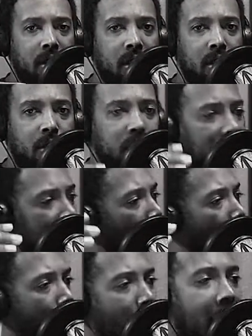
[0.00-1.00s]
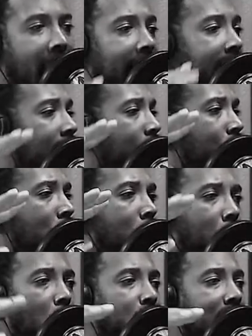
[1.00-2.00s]
We just gonna riot and
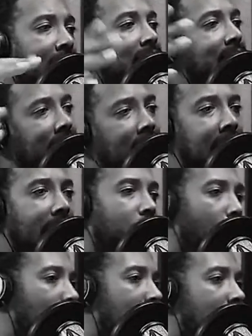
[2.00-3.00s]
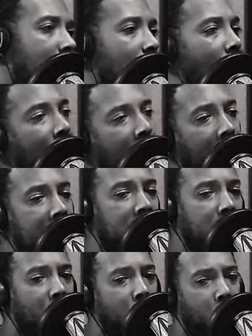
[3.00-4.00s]
protest, and then after a week or two, okay,
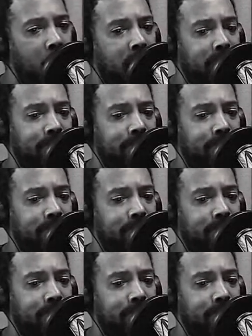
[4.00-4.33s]
it's over with.